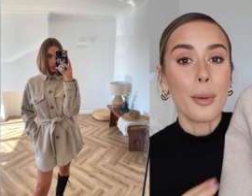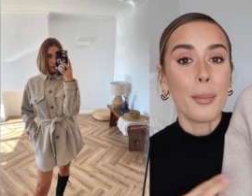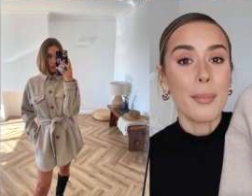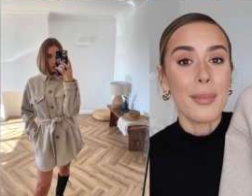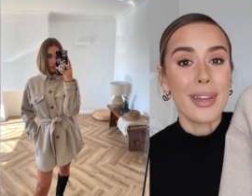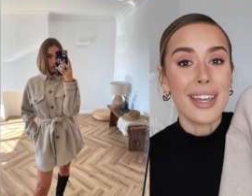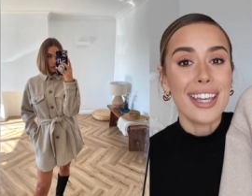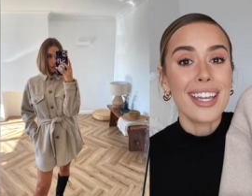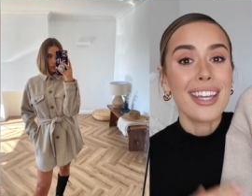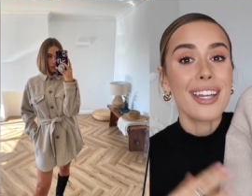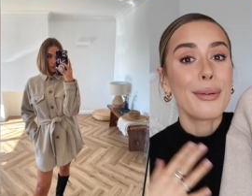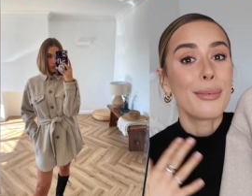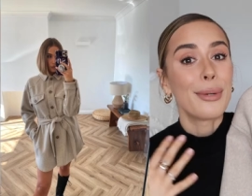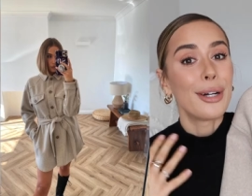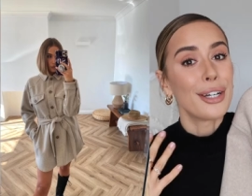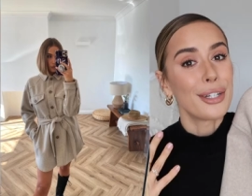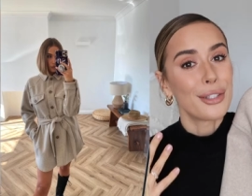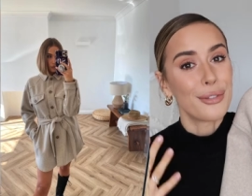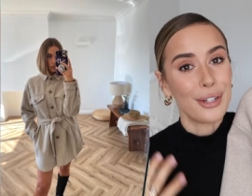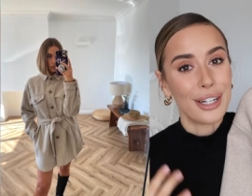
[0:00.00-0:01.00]
on me it
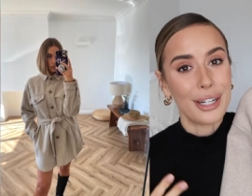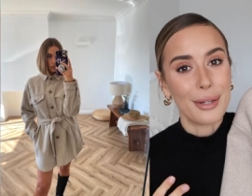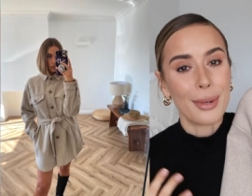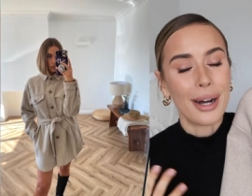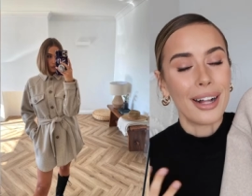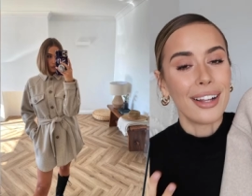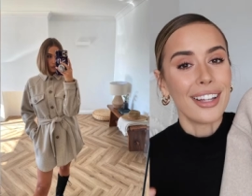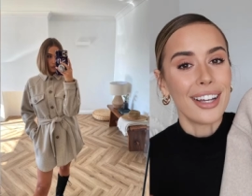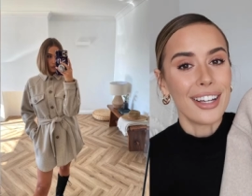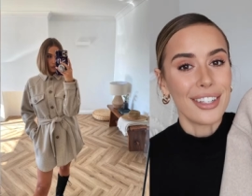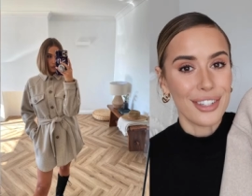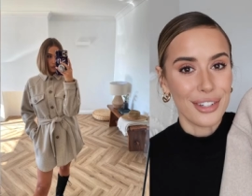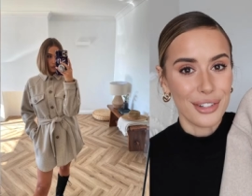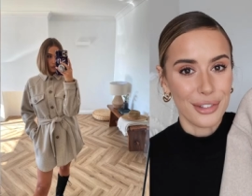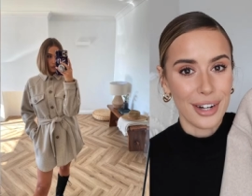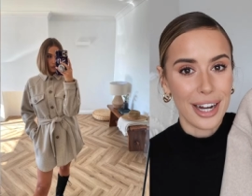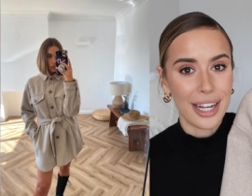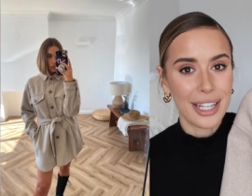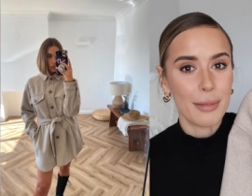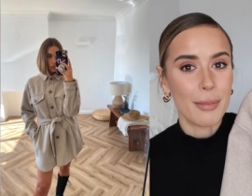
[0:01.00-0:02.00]
works really well as a
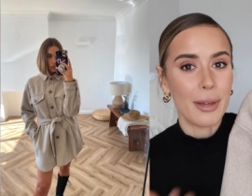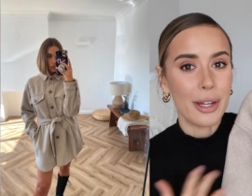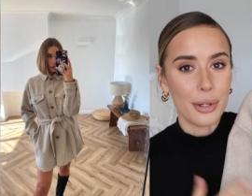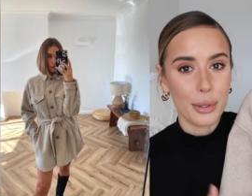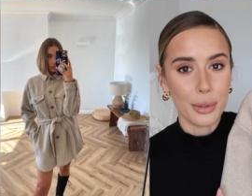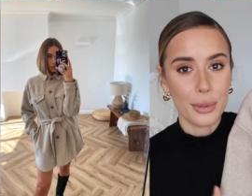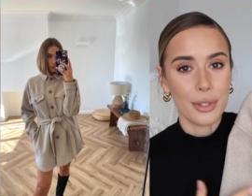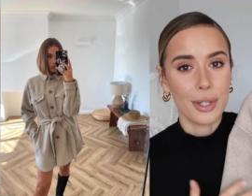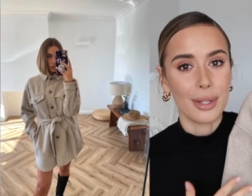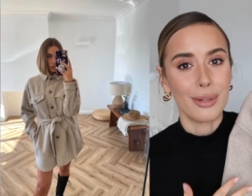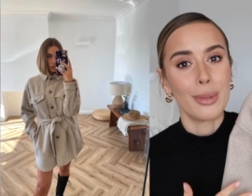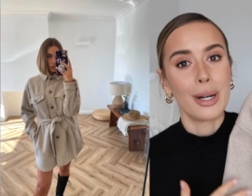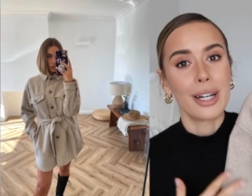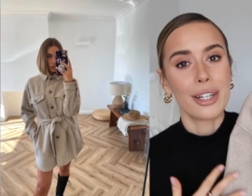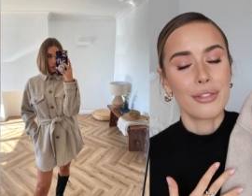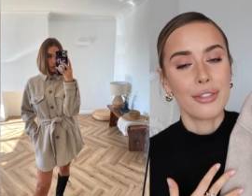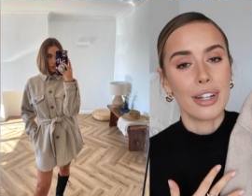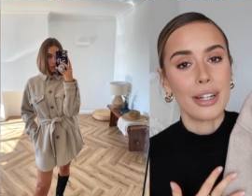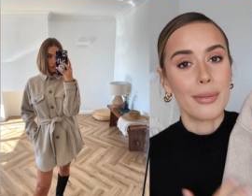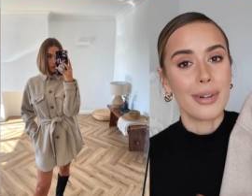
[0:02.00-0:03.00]
dress but it also
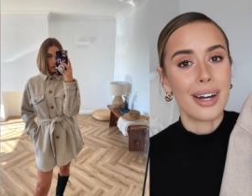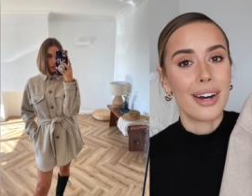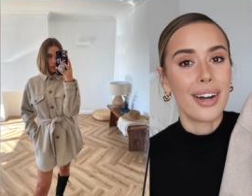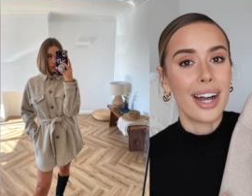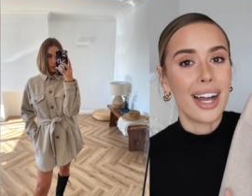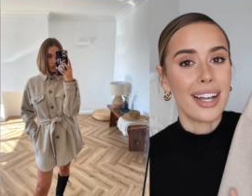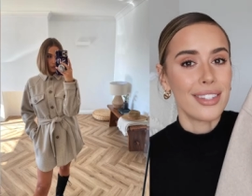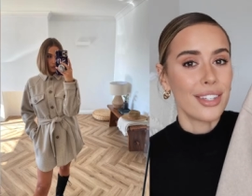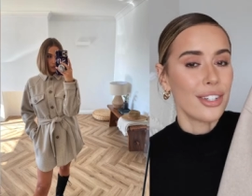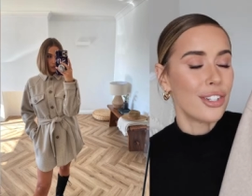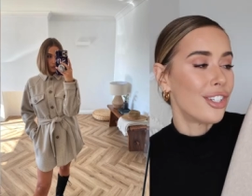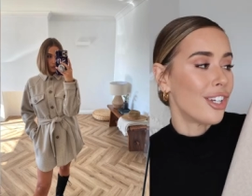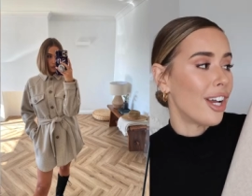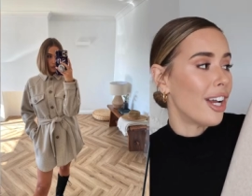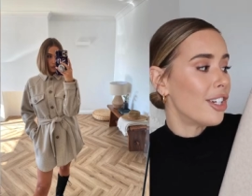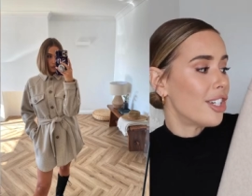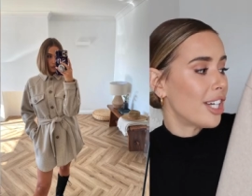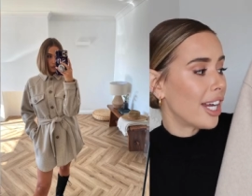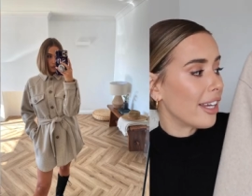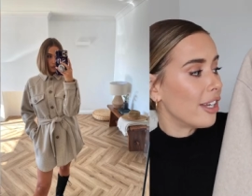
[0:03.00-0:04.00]
works really well as a
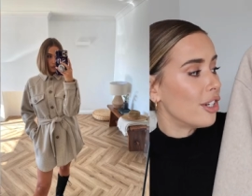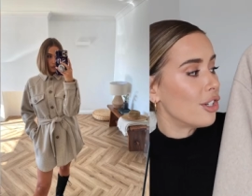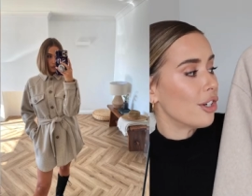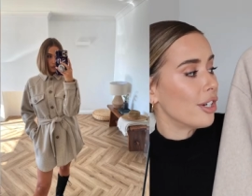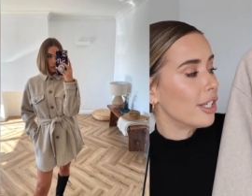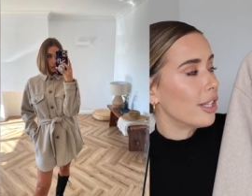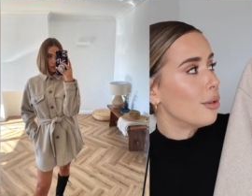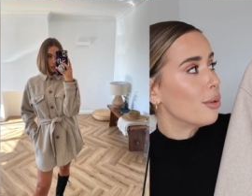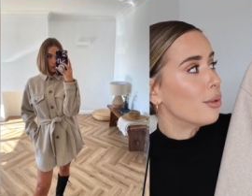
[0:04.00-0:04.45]
shirt jacket during